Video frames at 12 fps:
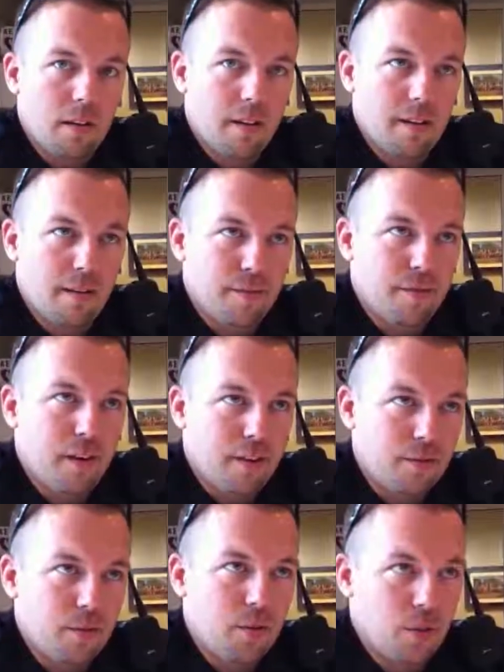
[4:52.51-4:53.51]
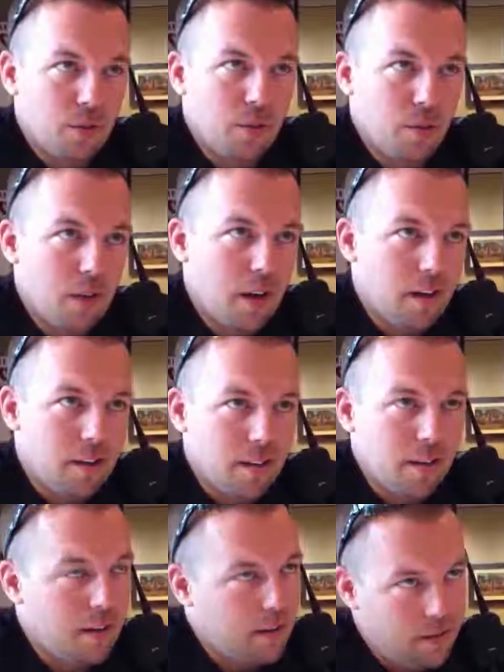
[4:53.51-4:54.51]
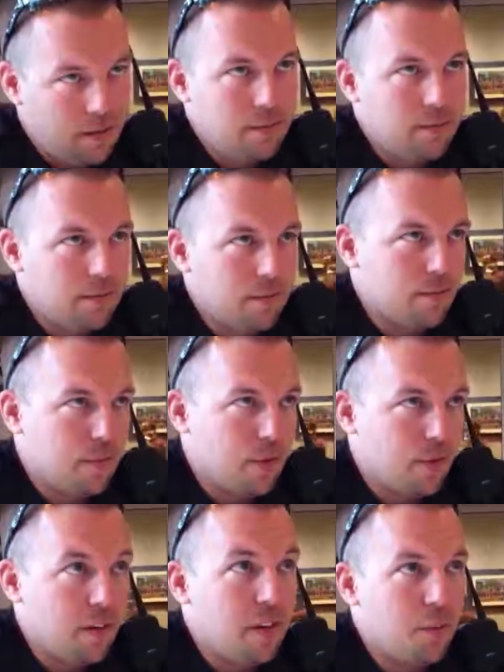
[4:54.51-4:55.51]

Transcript: If I could do that, if